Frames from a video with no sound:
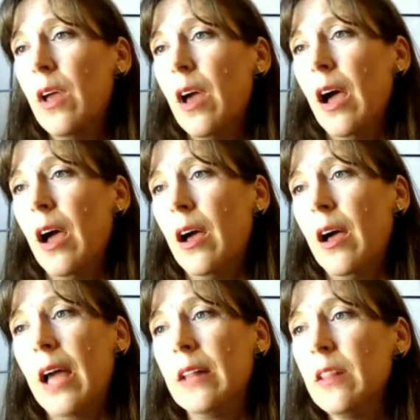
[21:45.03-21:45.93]

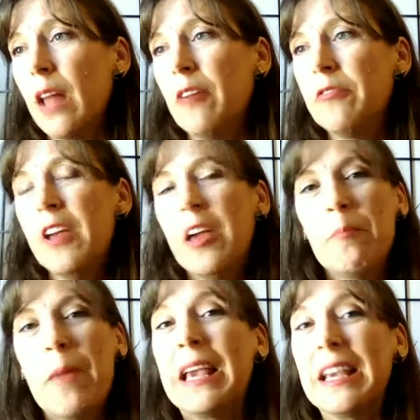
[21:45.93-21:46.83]
I love
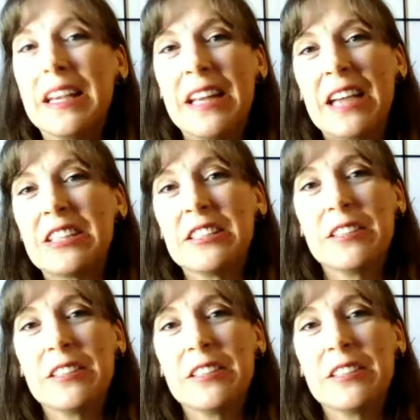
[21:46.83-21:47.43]
making connections.